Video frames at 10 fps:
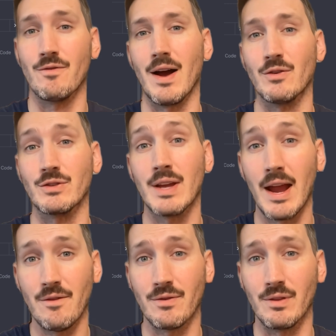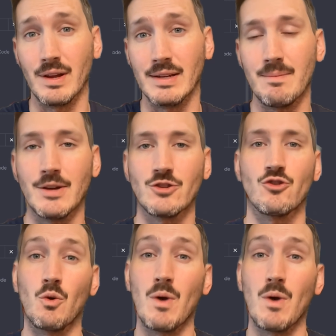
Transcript: files carefully to make sure it